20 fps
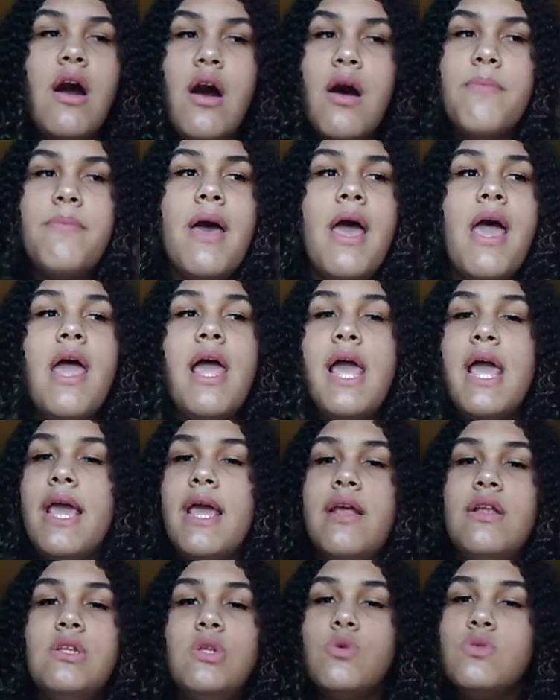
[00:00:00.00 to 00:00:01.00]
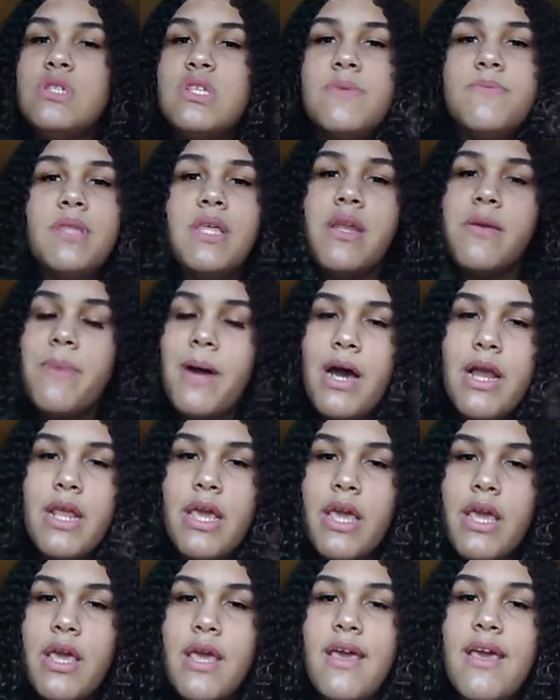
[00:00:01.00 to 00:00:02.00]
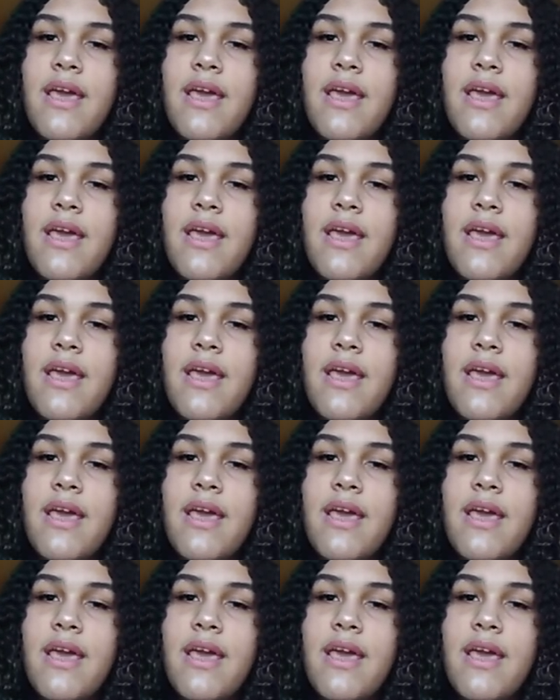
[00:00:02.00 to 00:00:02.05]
up and do something about it.